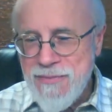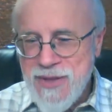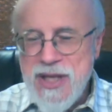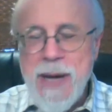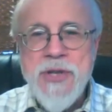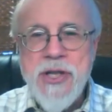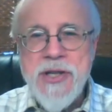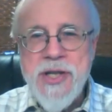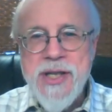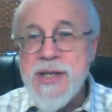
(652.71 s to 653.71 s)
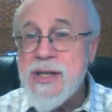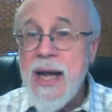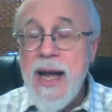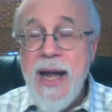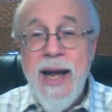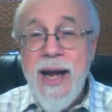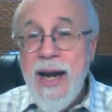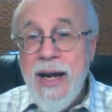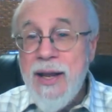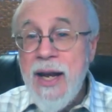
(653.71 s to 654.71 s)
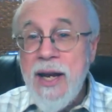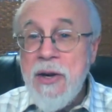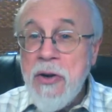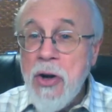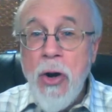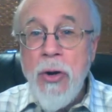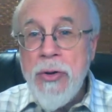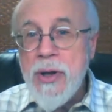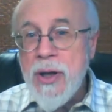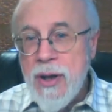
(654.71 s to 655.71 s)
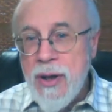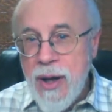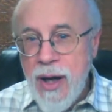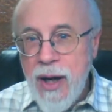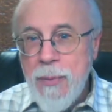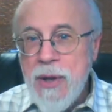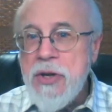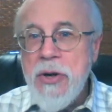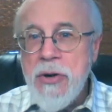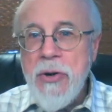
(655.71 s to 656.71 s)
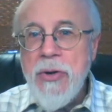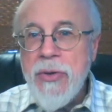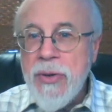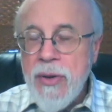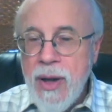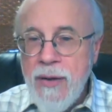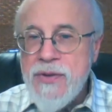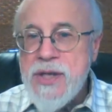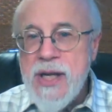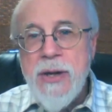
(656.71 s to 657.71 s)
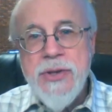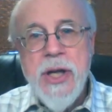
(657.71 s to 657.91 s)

substances. And they called the material of cells,